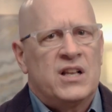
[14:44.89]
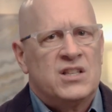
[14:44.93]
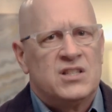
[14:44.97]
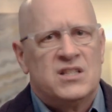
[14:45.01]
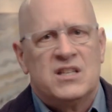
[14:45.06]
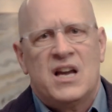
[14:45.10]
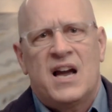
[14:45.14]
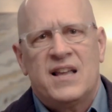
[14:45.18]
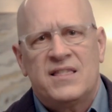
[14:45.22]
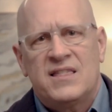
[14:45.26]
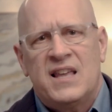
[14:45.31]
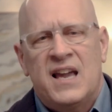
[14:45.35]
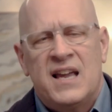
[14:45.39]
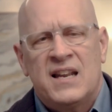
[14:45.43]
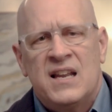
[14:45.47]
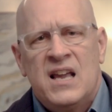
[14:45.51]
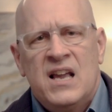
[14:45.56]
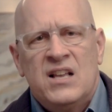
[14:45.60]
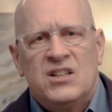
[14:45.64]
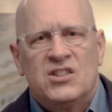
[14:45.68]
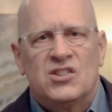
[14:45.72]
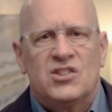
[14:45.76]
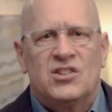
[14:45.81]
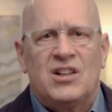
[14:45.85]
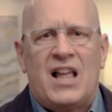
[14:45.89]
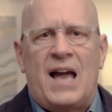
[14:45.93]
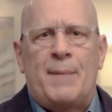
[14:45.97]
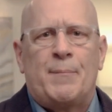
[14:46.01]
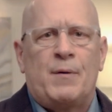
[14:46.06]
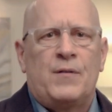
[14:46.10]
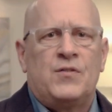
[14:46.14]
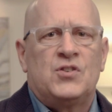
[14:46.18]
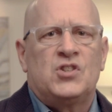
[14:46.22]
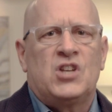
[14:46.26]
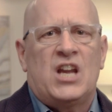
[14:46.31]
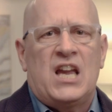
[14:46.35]
It's not that slap
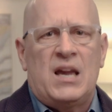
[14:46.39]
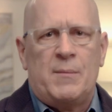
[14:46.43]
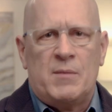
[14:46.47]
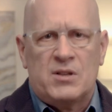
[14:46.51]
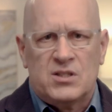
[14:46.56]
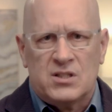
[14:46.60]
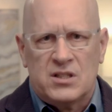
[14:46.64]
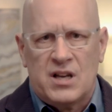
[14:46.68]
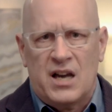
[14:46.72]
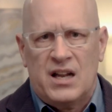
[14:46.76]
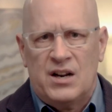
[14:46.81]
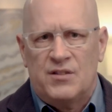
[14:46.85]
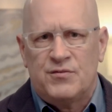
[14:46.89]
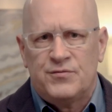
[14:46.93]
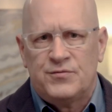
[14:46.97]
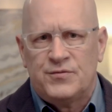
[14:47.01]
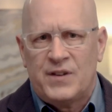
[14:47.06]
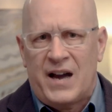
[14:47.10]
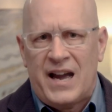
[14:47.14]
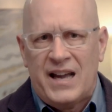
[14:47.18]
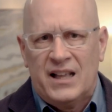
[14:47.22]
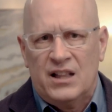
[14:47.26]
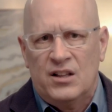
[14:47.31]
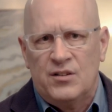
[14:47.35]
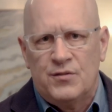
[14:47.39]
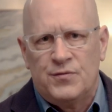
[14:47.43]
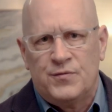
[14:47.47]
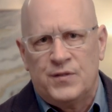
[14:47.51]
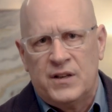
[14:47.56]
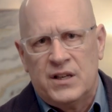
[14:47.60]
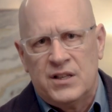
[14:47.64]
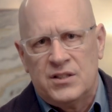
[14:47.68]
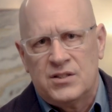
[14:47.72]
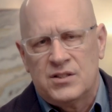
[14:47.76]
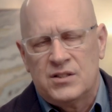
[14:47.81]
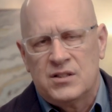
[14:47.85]
of shame. It's not a violent
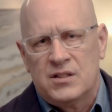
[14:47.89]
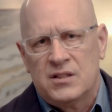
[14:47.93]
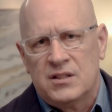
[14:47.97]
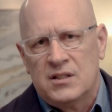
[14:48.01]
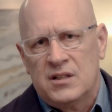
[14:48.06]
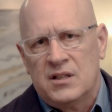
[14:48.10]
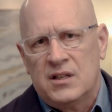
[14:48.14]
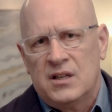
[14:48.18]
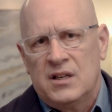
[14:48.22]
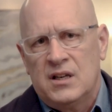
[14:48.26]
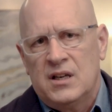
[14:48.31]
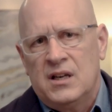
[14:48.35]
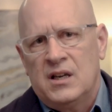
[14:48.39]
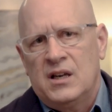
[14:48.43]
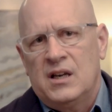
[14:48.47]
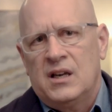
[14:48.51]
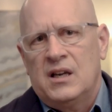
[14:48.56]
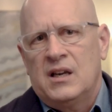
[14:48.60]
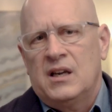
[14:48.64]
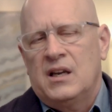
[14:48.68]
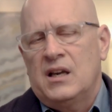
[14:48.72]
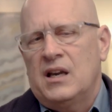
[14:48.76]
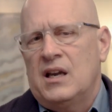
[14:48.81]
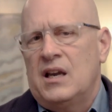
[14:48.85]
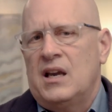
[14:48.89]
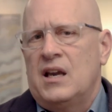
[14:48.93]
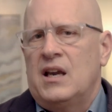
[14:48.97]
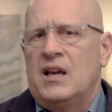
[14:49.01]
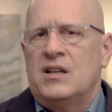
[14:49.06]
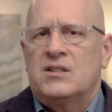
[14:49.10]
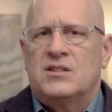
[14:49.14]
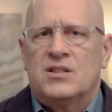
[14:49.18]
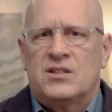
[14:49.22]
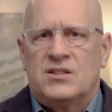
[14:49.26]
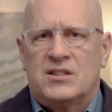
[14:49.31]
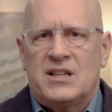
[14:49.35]
fist.
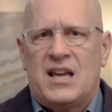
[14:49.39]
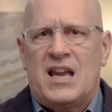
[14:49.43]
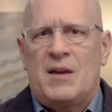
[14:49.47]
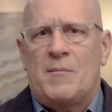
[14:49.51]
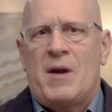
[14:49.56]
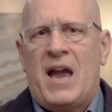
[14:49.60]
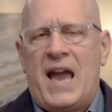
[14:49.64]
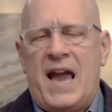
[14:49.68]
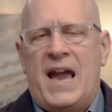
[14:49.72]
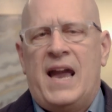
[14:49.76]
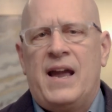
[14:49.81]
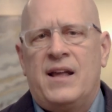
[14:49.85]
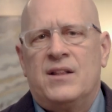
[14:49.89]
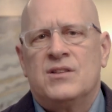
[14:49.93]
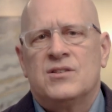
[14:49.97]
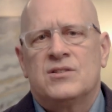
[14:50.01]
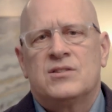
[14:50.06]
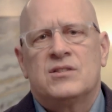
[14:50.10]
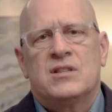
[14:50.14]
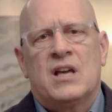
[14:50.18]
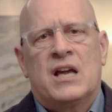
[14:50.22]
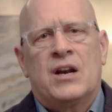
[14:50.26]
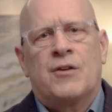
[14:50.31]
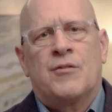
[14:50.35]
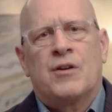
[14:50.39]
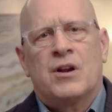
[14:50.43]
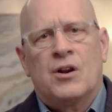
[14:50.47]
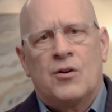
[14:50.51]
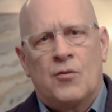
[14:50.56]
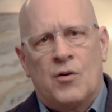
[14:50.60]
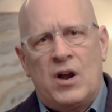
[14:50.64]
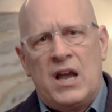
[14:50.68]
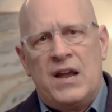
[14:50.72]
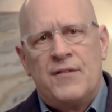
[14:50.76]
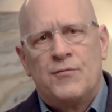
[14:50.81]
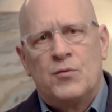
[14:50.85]
It's the same hands that are
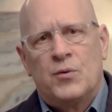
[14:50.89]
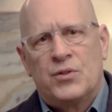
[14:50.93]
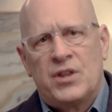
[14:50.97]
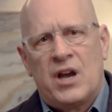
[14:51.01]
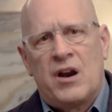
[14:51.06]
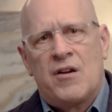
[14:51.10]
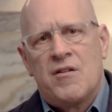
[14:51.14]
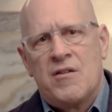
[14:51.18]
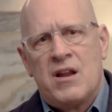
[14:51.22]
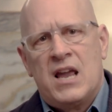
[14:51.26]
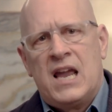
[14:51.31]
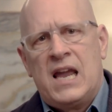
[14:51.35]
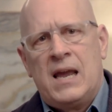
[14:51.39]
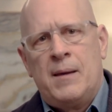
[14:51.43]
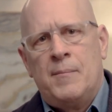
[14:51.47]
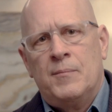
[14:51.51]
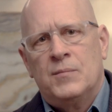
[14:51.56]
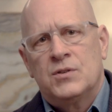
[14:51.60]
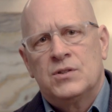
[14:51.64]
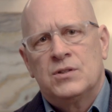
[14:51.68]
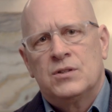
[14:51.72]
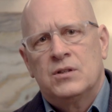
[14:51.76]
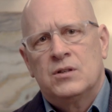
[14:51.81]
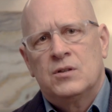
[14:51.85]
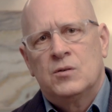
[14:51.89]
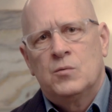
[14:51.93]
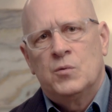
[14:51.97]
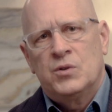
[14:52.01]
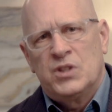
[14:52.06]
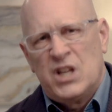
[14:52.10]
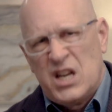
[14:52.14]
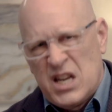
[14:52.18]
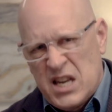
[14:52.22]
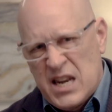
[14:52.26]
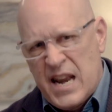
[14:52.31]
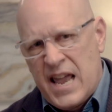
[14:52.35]
engraved with our names
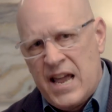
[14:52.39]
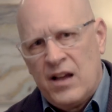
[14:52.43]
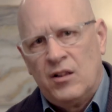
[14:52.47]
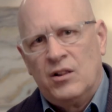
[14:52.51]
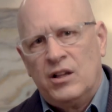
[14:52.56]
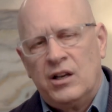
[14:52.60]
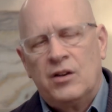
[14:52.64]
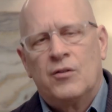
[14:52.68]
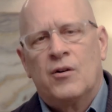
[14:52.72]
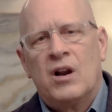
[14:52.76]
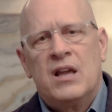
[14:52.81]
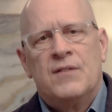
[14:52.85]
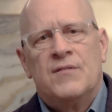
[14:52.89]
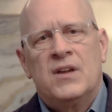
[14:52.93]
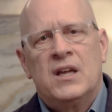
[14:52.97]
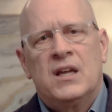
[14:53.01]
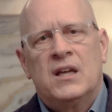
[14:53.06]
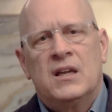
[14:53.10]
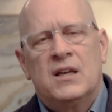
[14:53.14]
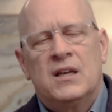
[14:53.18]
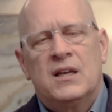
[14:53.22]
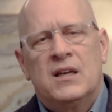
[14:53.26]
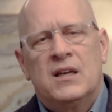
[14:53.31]
with a nail engraving.